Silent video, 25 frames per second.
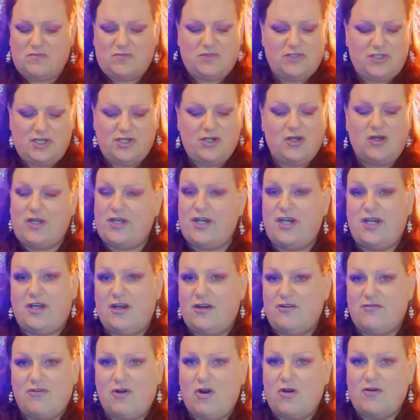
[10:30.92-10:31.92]
you're not going to
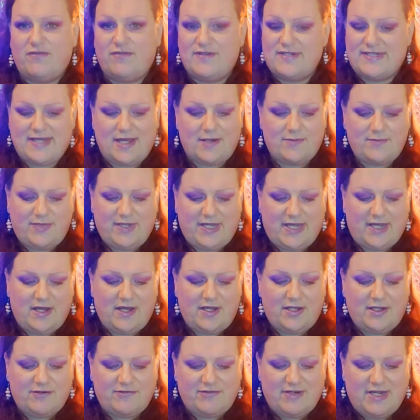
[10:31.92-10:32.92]
go wrong for 10p,
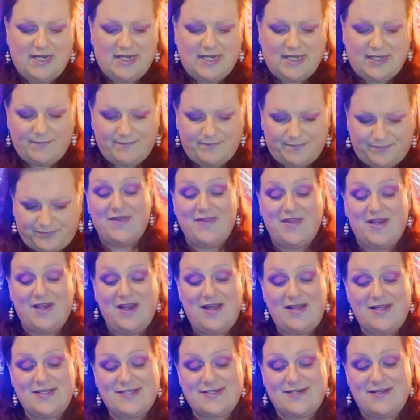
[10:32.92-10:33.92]
are you, really? And the
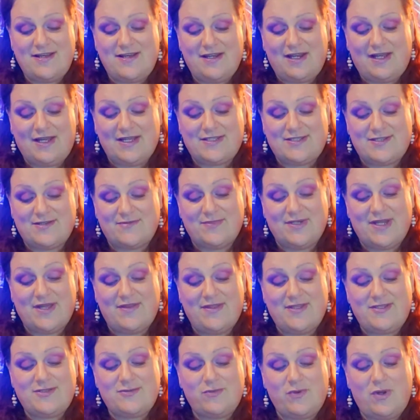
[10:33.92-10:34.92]
last little item, now
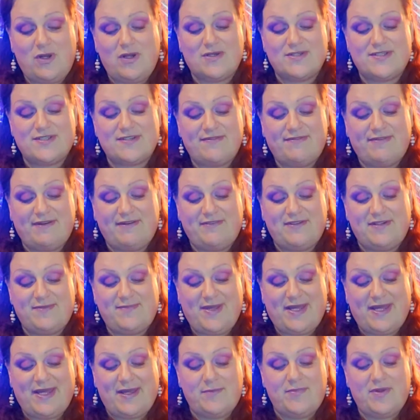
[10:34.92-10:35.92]
this was
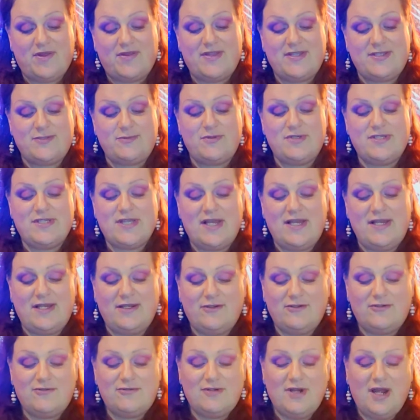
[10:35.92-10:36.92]
50p, but this was a
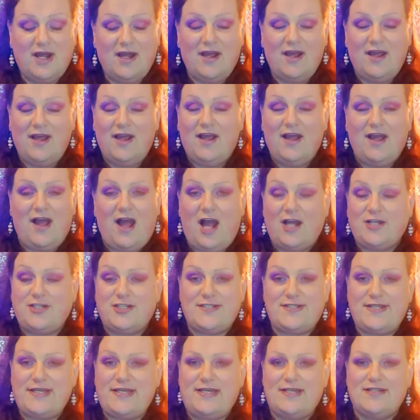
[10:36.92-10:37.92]
little, I
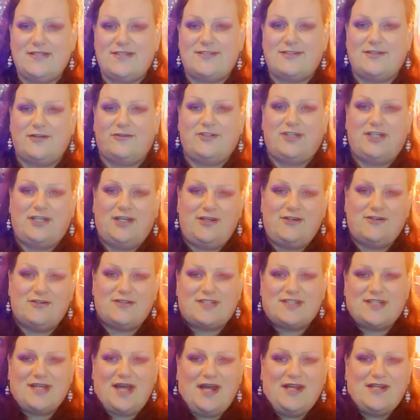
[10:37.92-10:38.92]
just think it's so
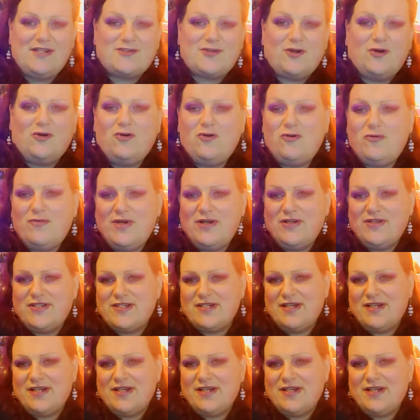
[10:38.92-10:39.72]
cute. And it's almost